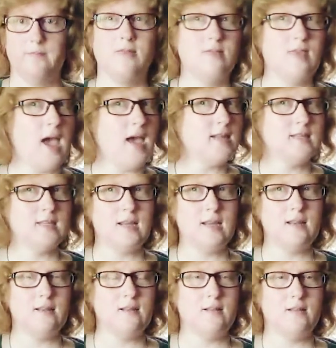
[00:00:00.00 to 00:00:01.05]
That's it.
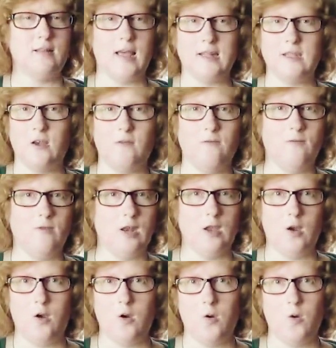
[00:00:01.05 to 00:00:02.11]
That's our
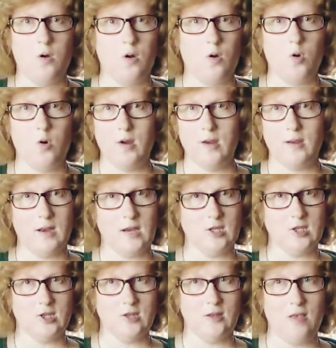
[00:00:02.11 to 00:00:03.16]
video
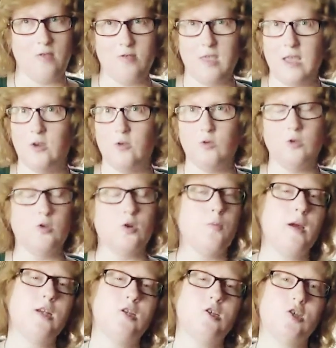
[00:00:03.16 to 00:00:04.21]
orientation. Thank you so
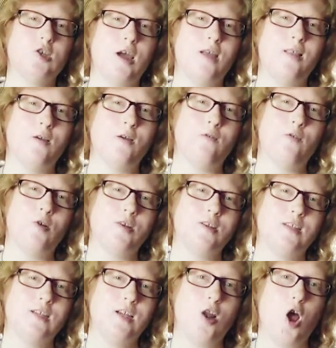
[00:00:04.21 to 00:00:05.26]
much. I look forward to
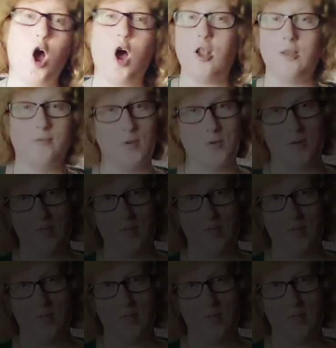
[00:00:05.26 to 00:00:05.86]
seeing all of you at